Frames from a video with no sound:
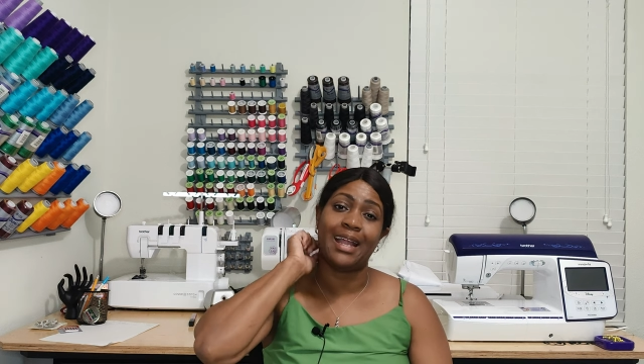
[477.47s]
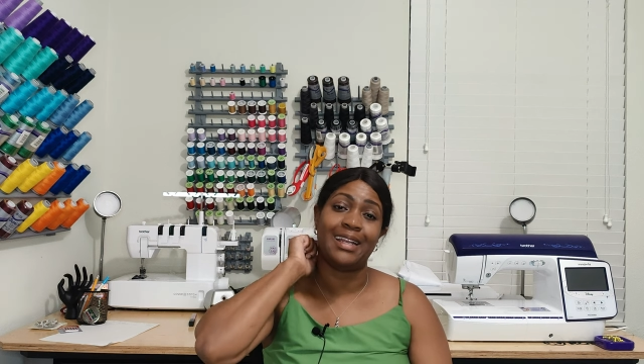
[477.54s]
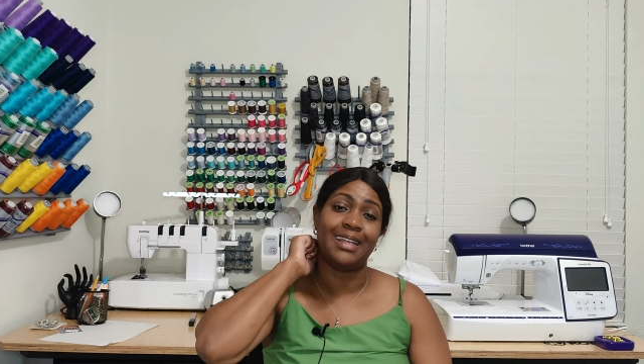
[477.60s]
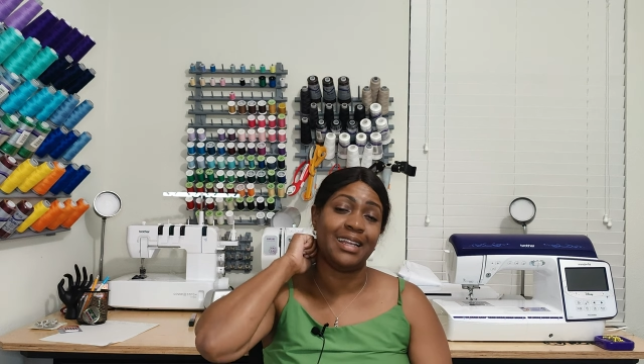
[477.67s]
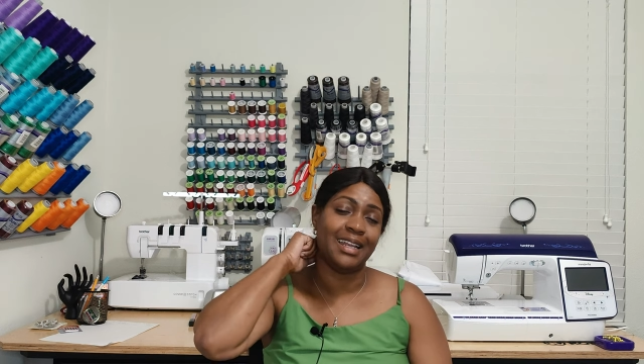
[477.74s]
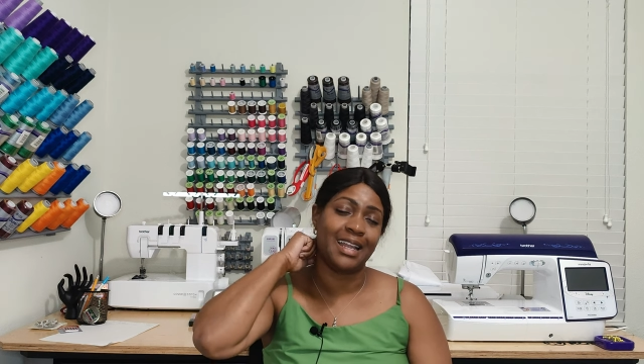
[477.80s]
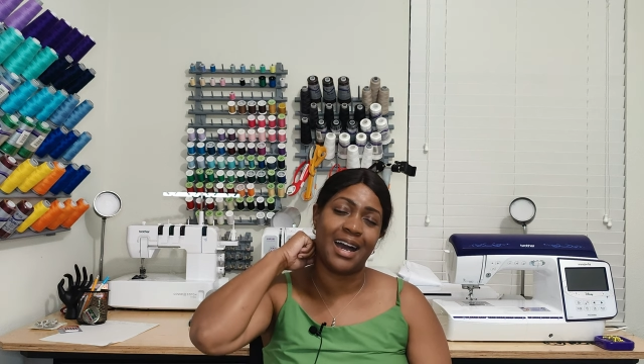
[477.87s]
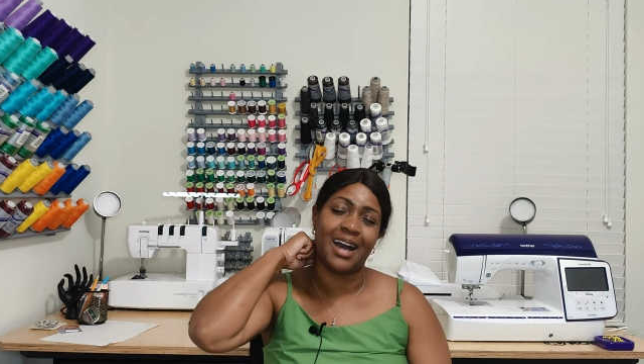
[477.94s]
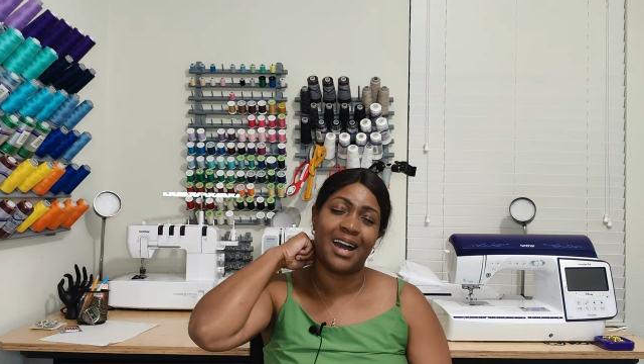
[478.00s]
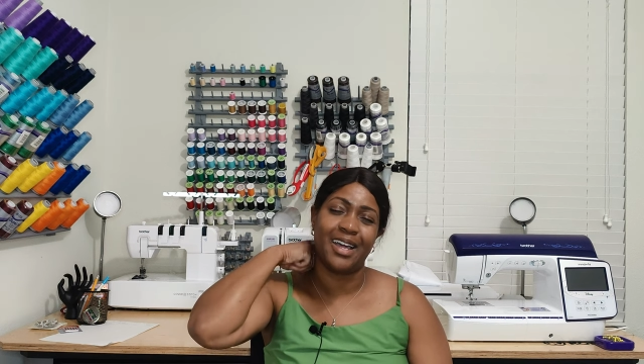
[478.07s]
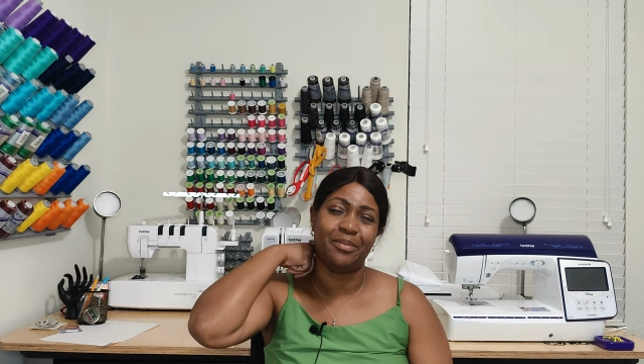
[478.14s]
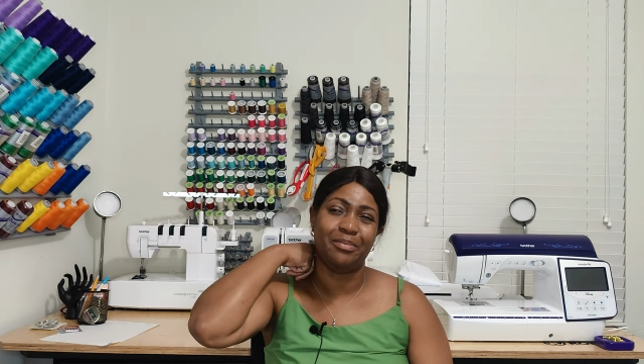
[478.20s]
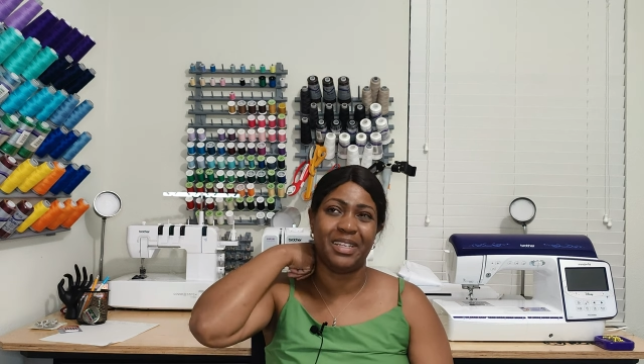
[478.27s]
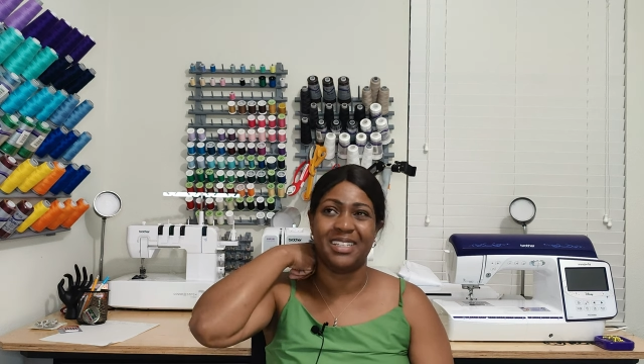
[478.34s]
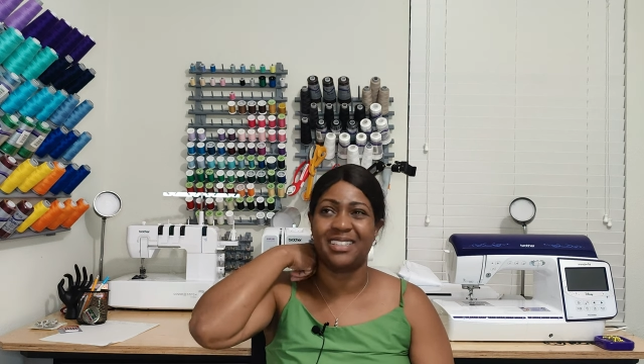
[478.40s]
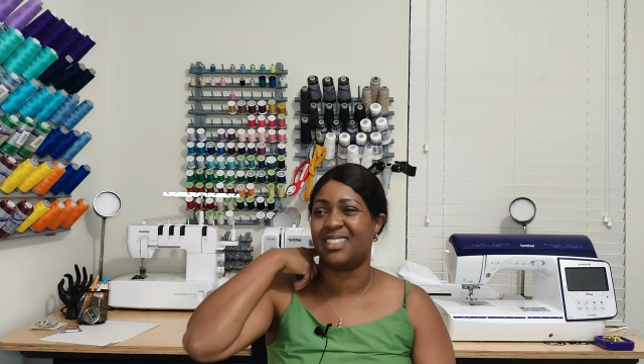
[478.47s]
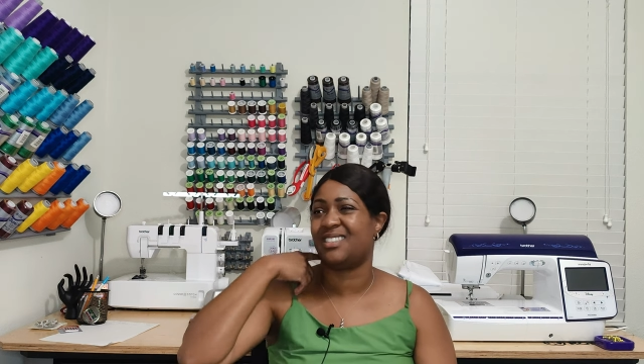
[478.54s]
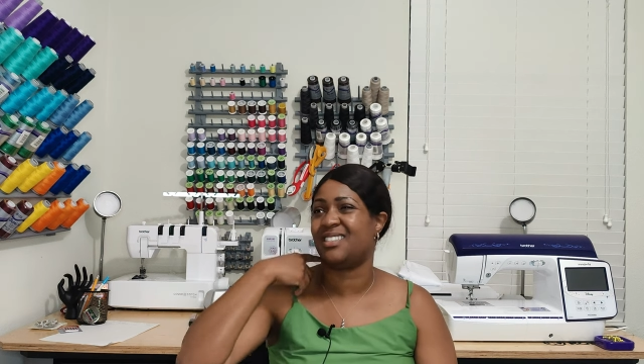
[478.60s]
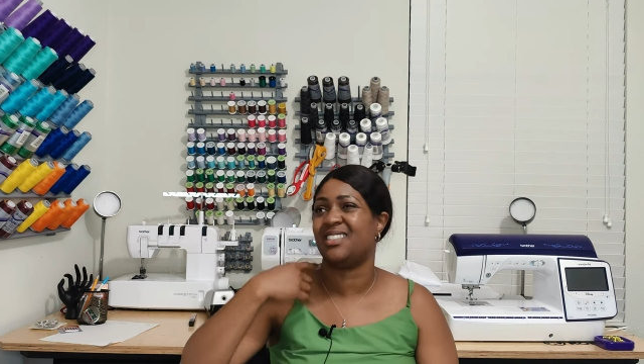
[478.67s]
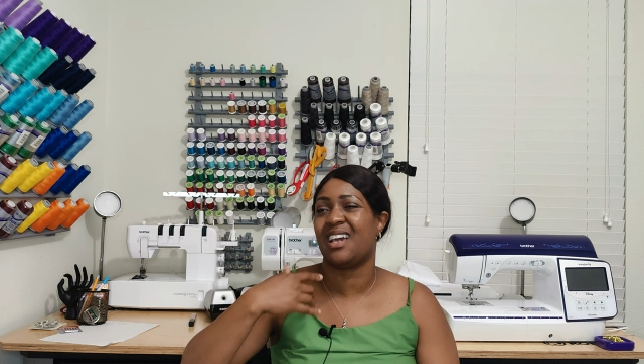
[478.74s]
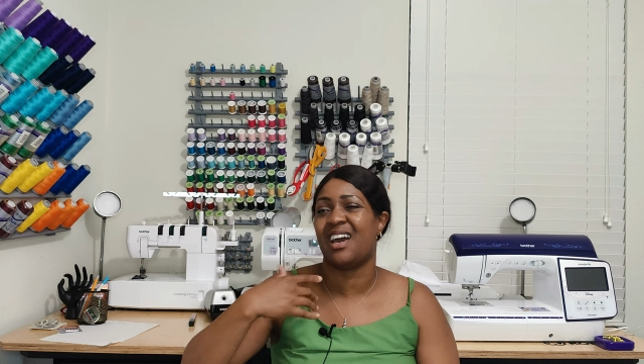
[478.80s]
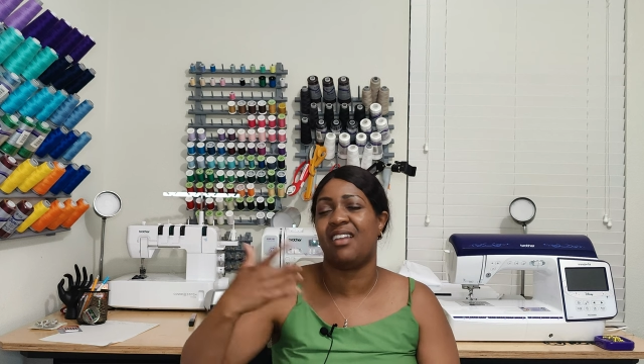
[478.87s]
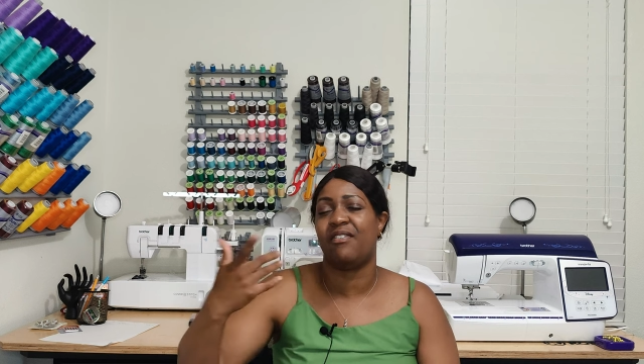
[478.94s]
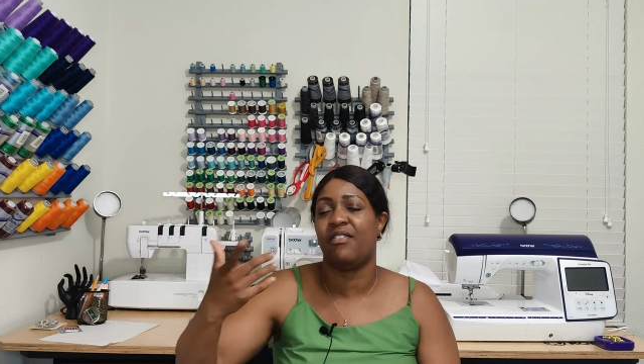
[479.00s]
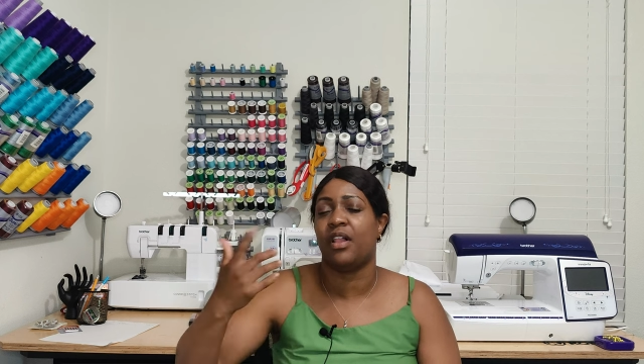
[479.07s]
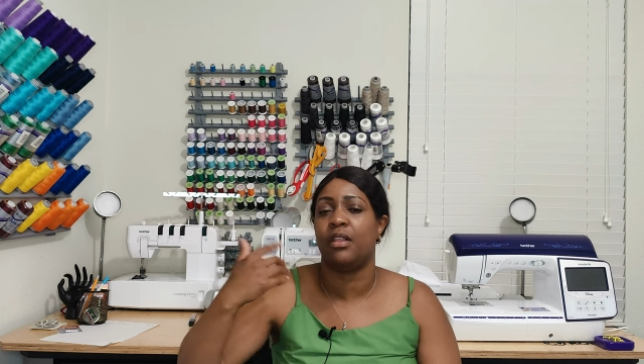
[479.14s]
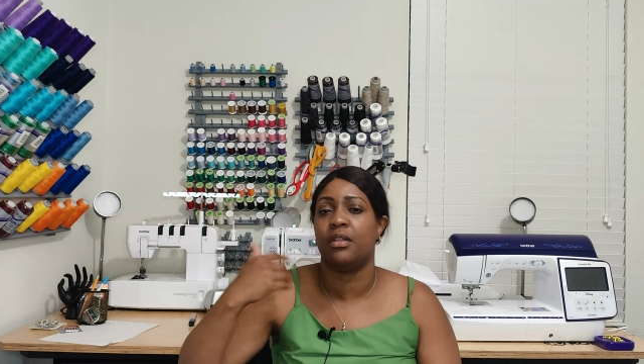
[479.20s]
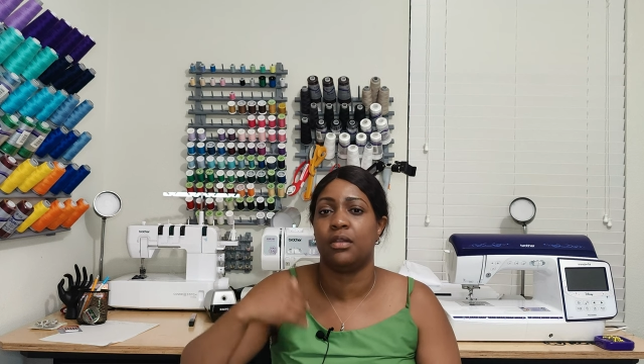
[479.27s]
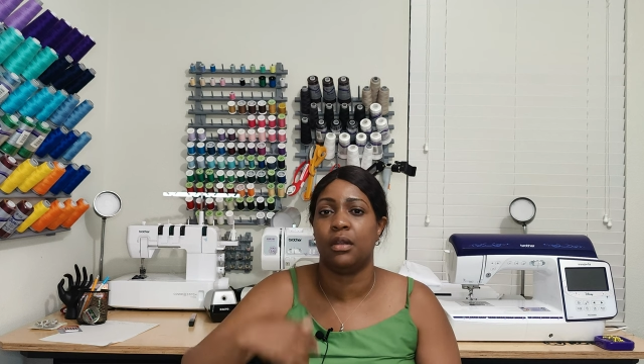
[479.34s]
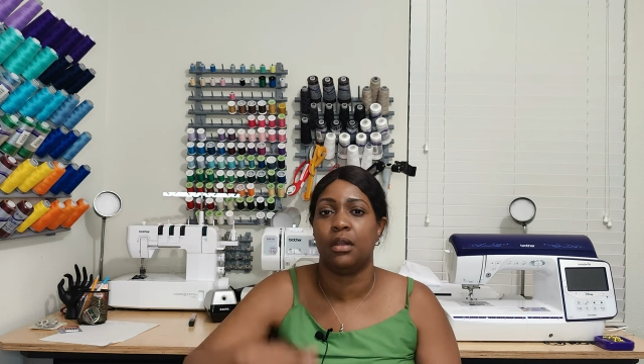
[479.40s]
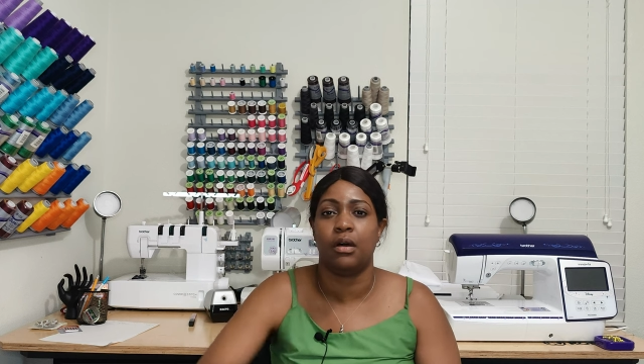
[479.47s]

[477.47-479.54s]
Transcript: I did not because I just kind of followed